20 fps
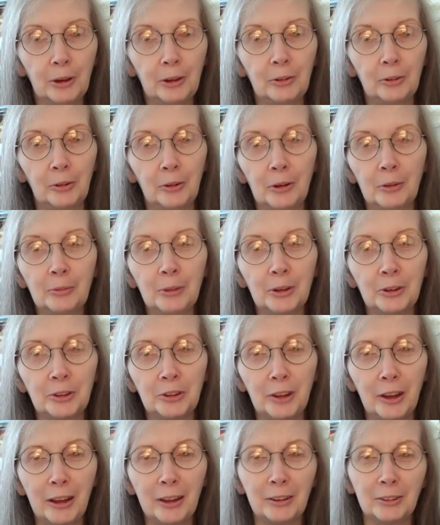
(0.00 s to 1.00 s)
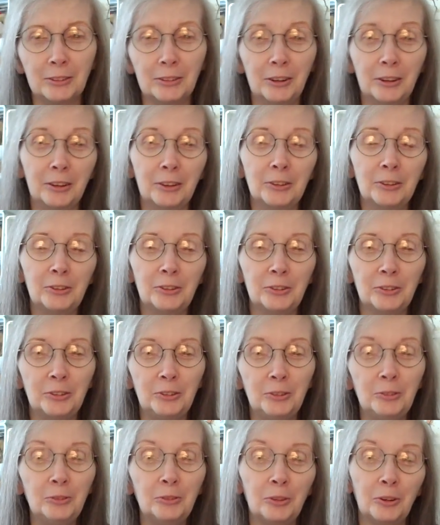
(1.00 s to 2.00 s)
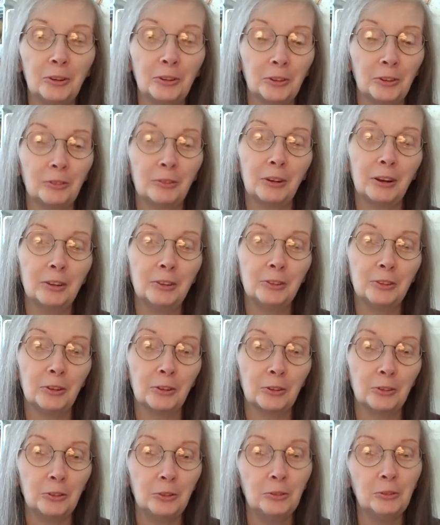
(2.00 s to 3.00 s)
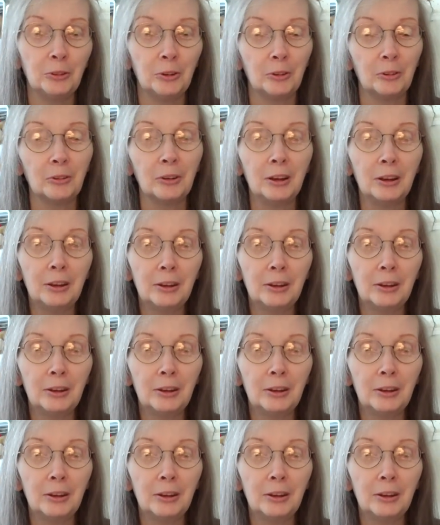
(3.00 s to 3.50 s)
I don't know. I'm not channeling. It's just you all that write songs, you know,